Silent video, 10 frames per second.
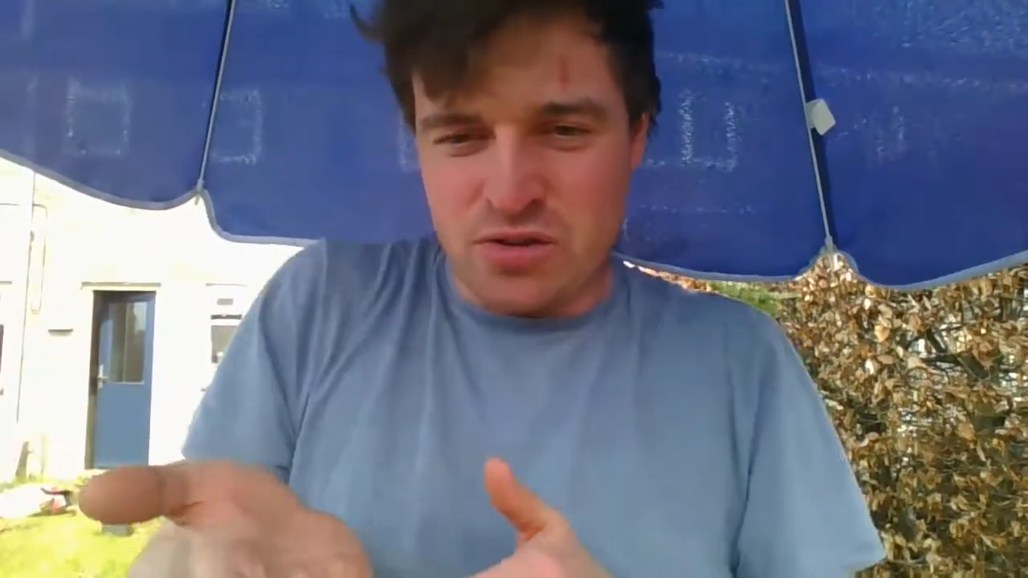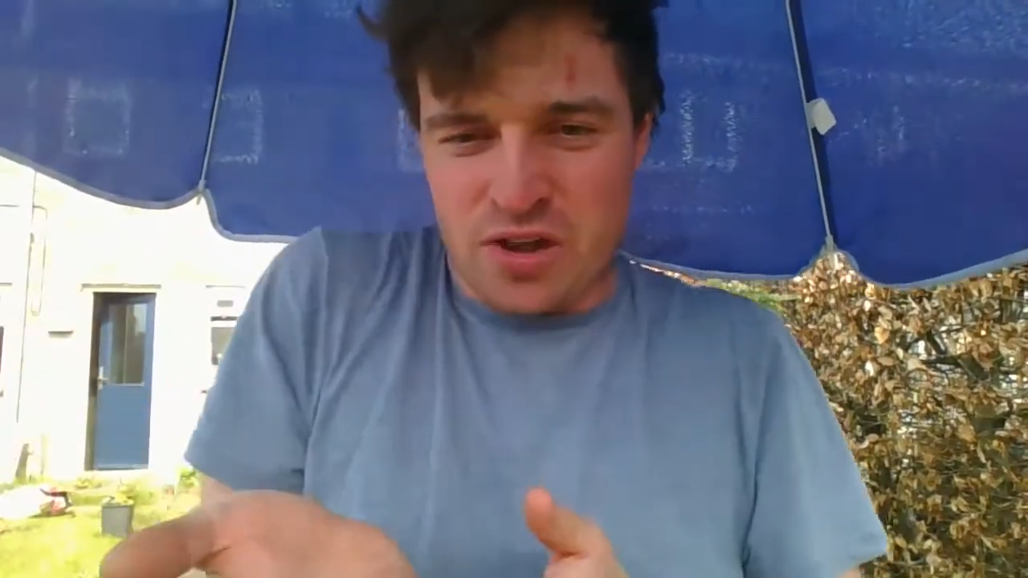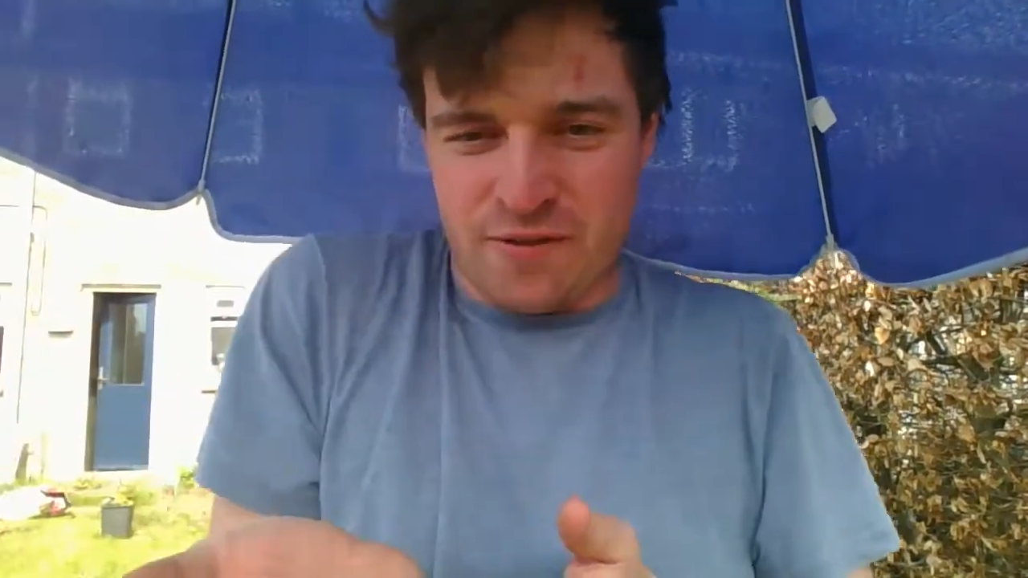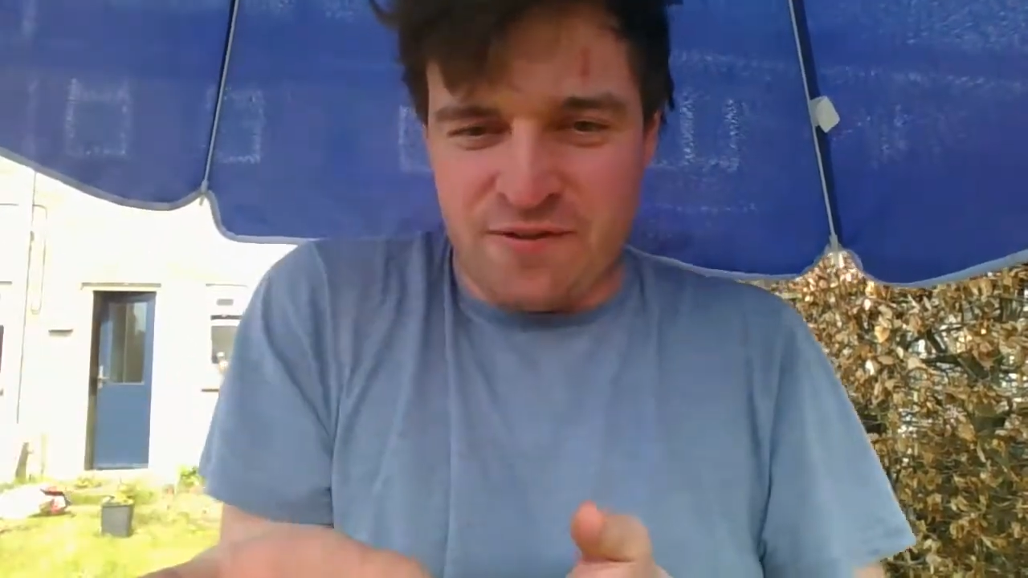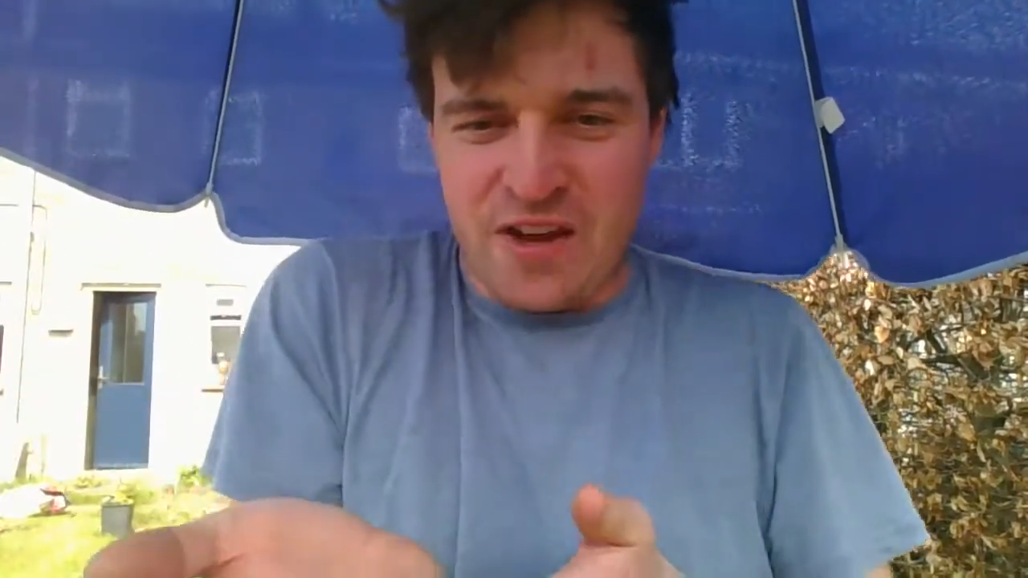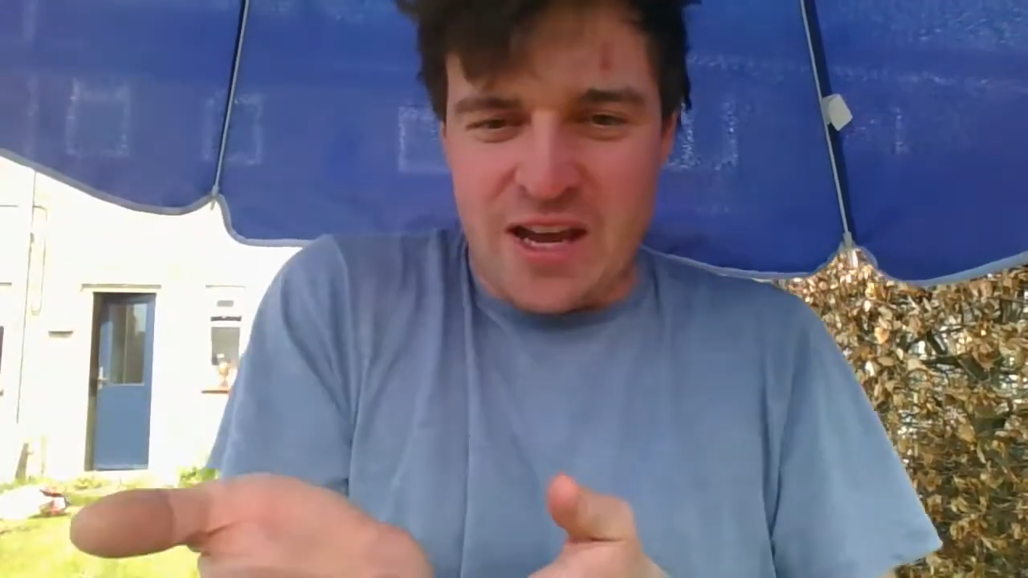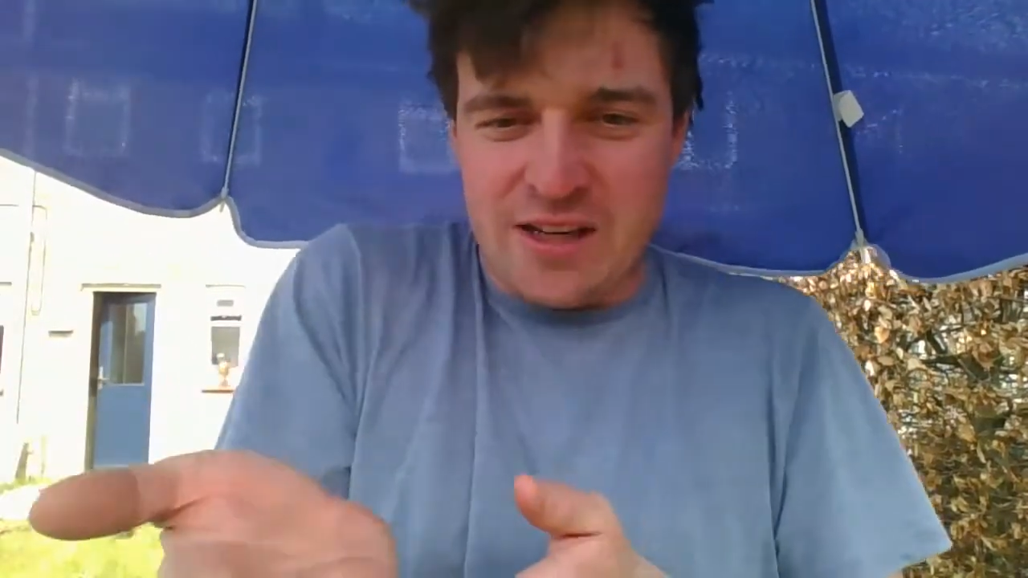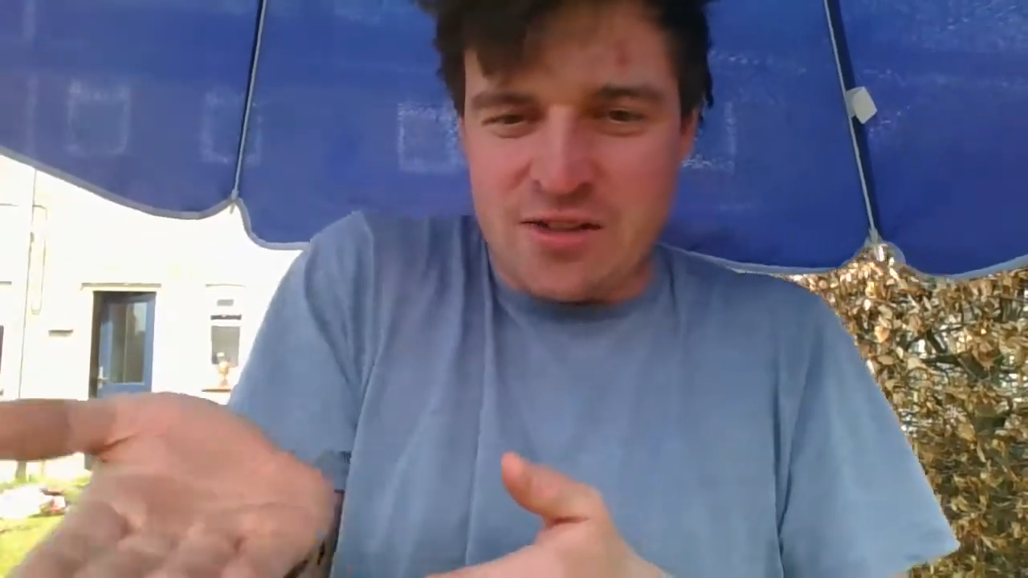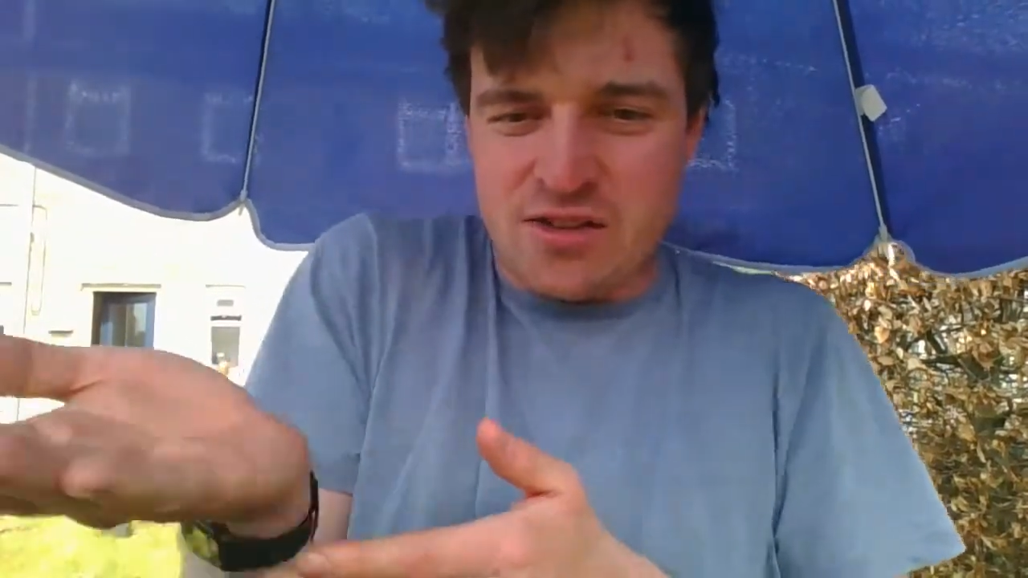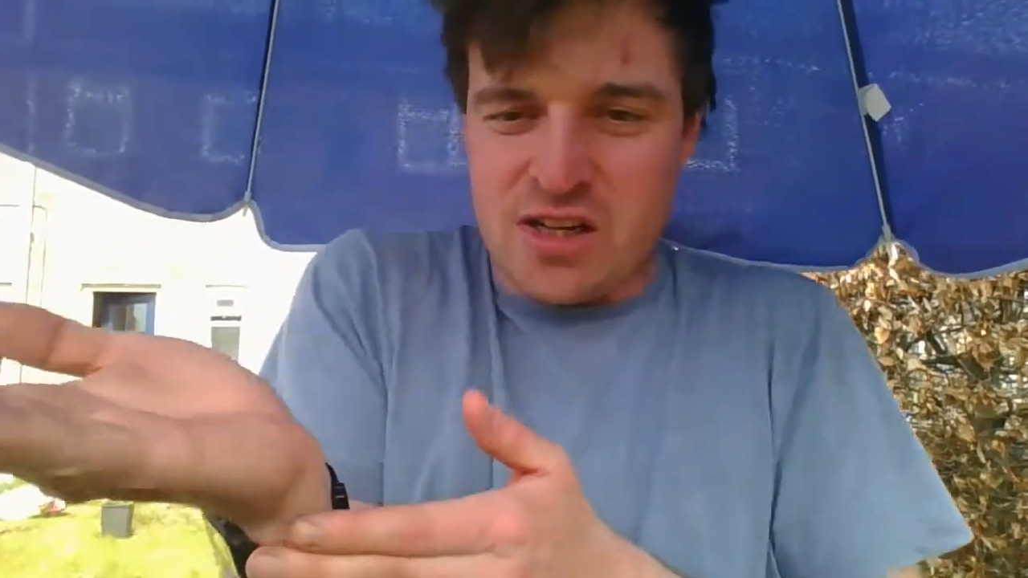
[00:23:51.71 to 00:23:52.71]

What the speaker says: it's like this,